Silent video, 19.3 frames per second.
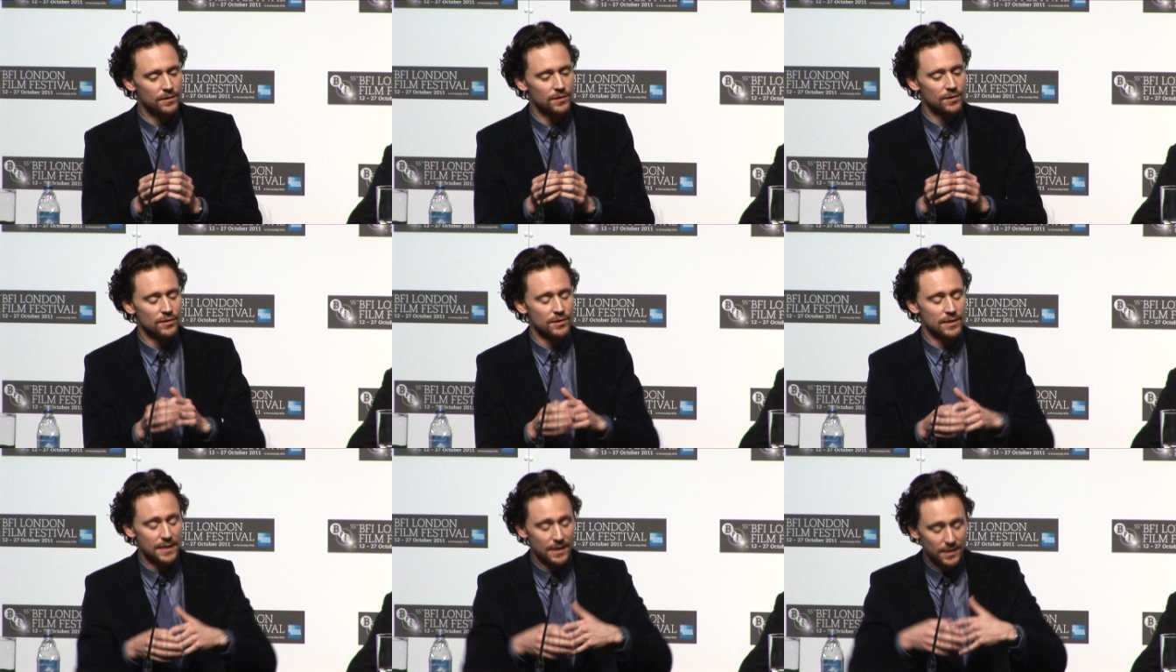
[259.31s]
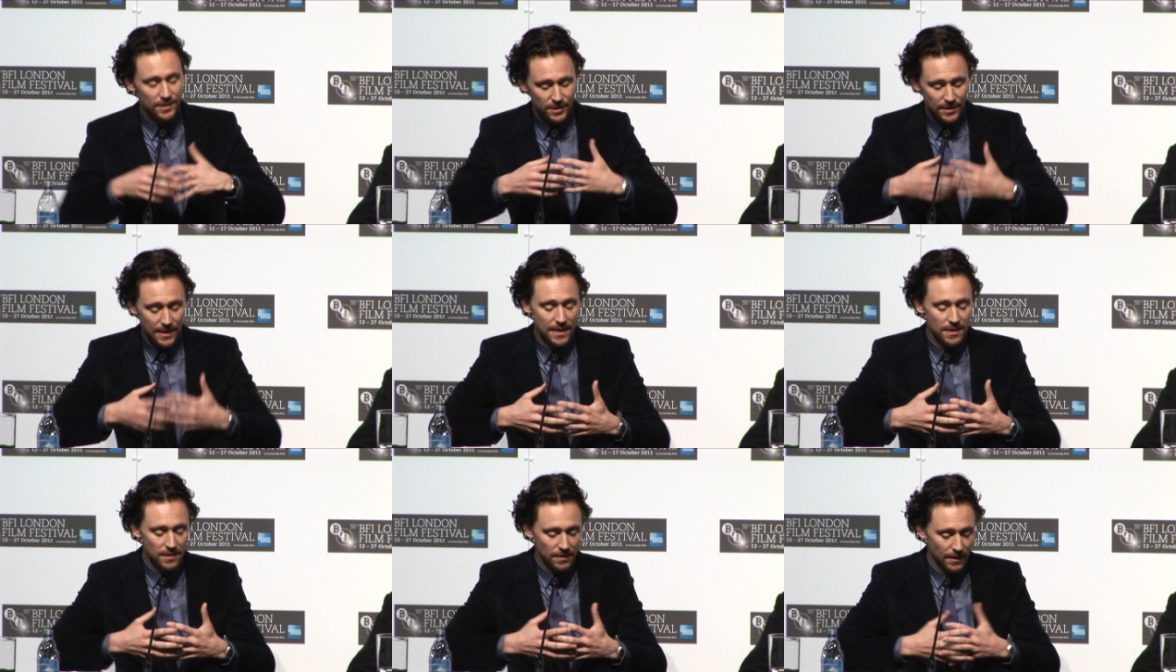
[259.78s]
to the
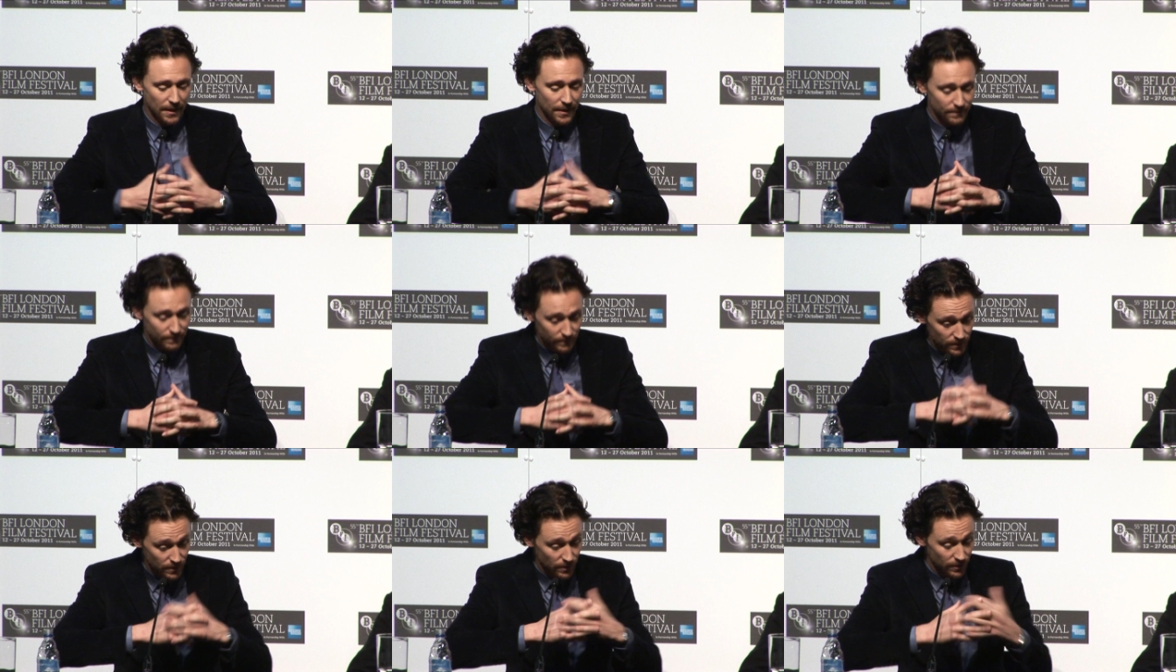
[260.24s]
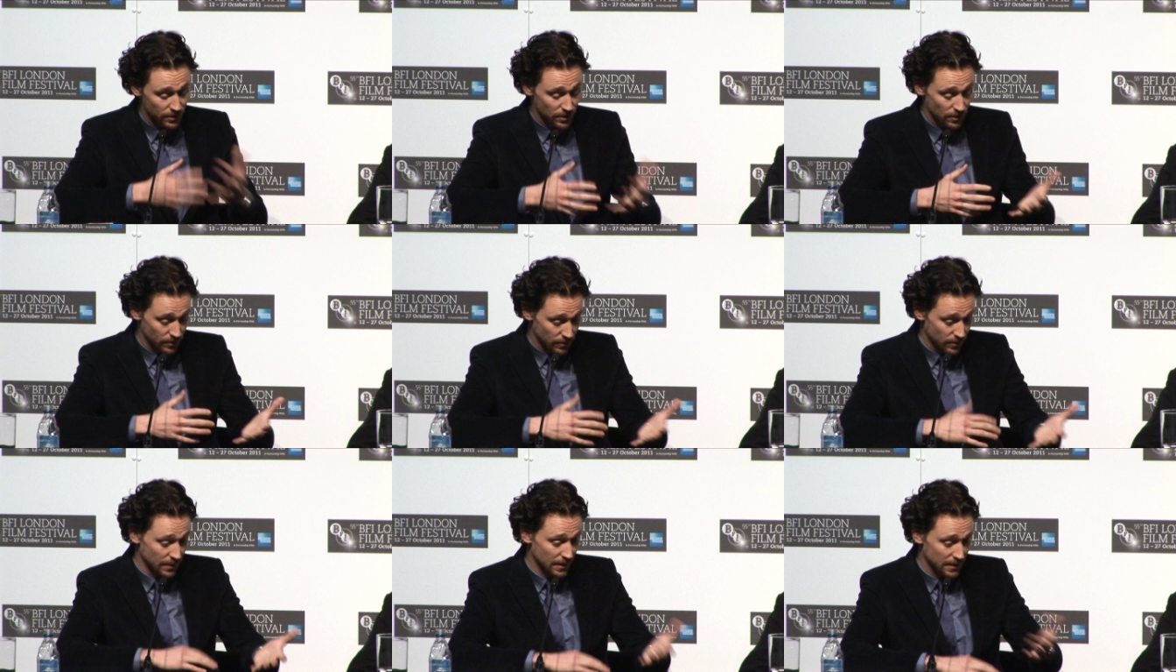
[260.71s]
extent that
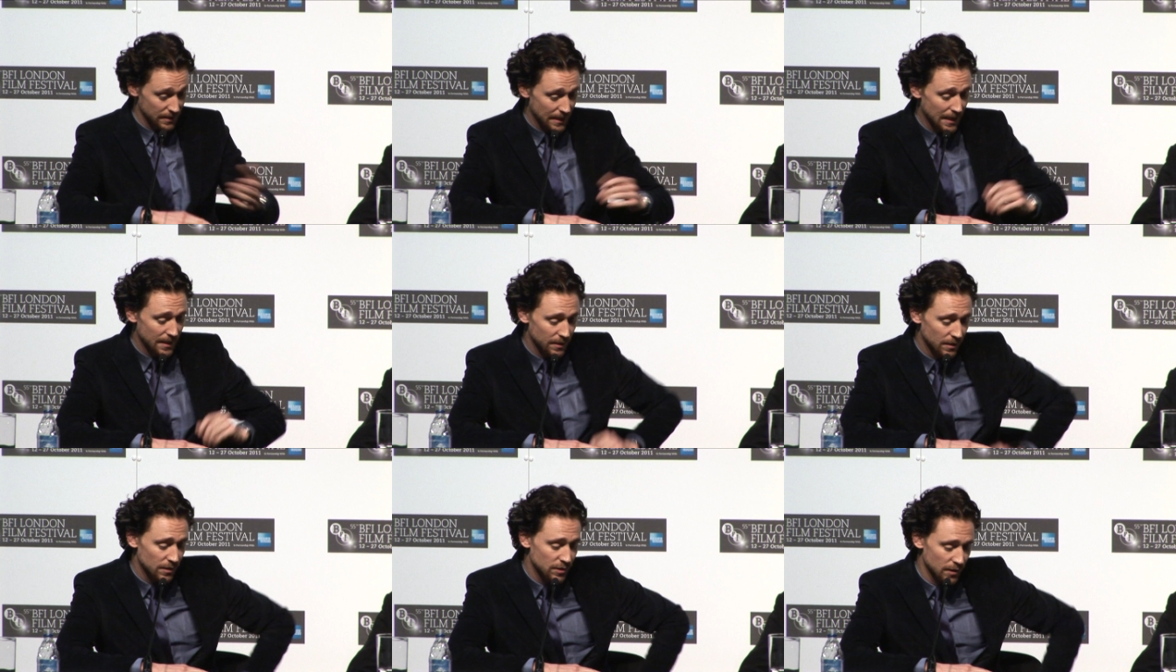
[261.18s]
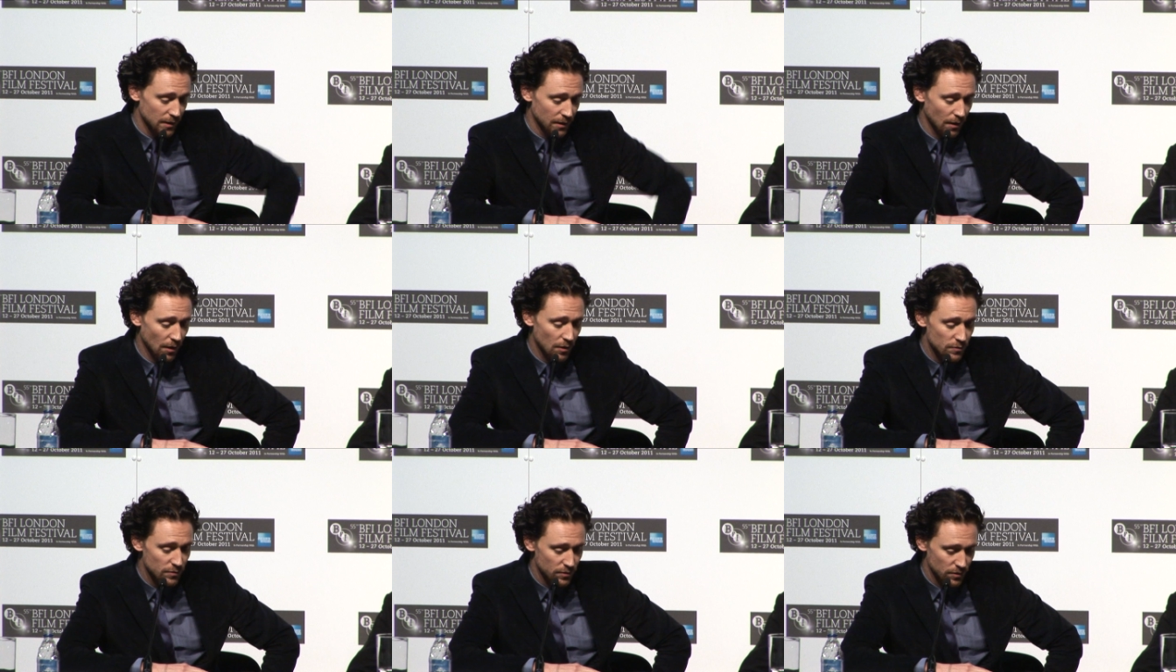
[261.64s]
she
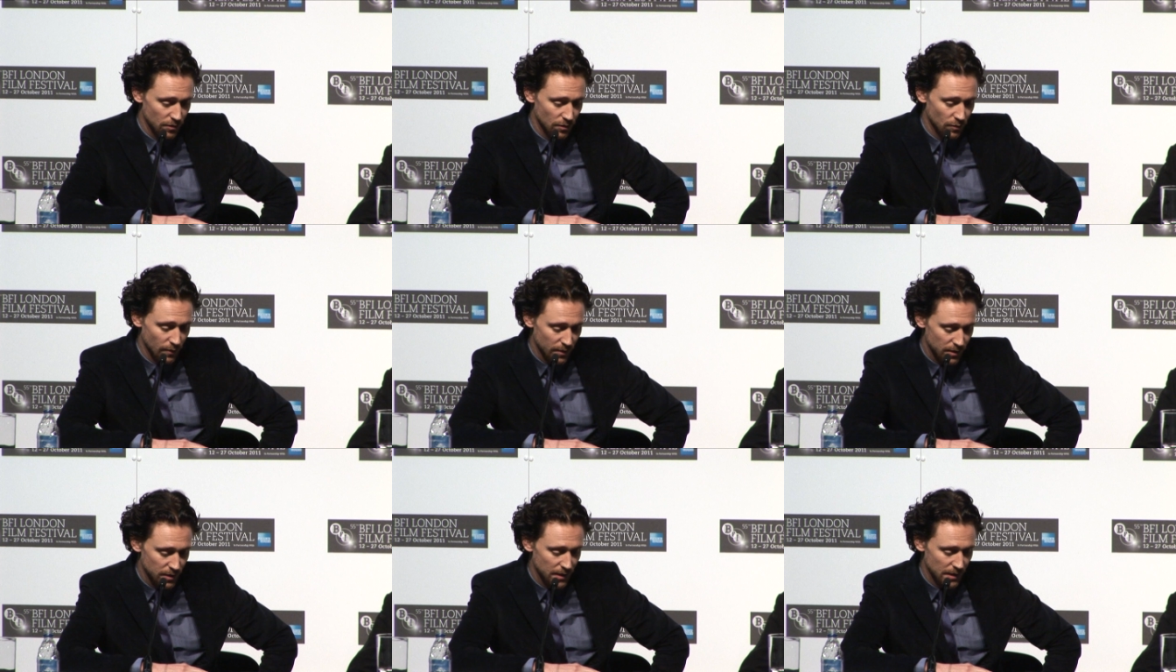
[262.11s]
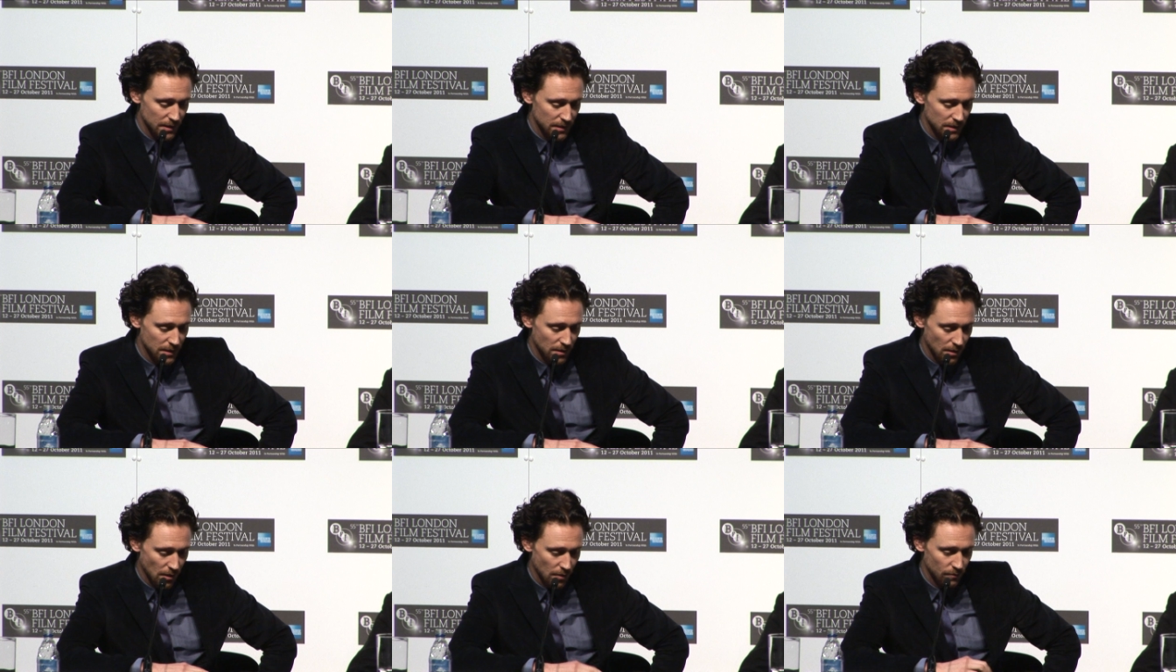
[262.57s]
goes to, which
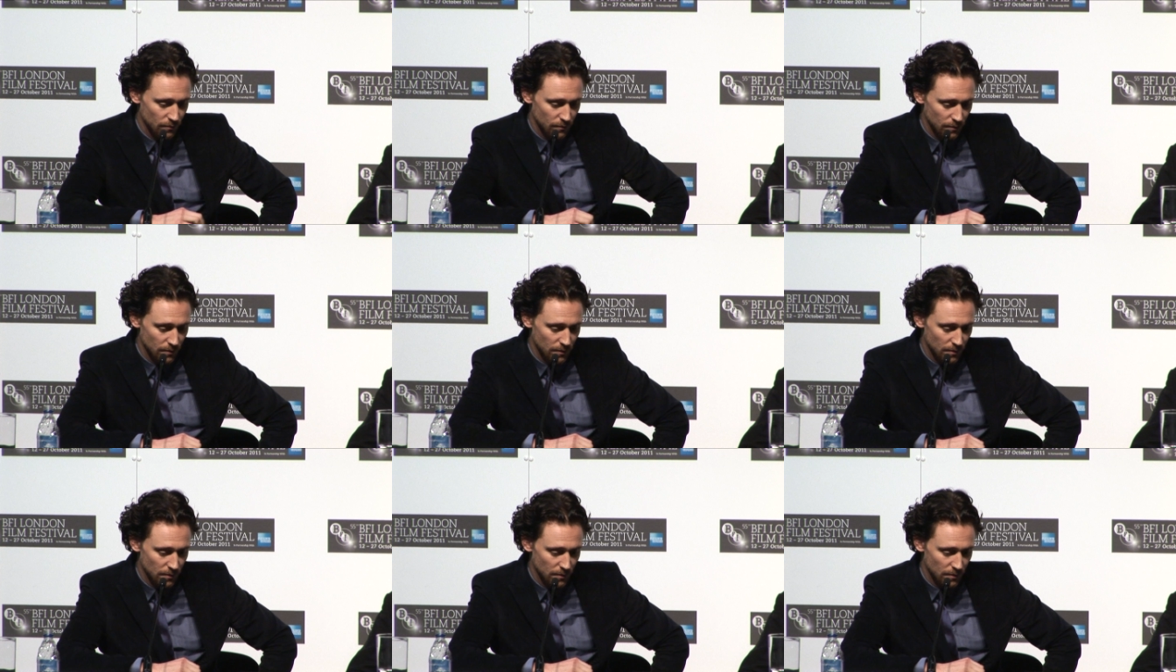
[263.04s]
is, you know,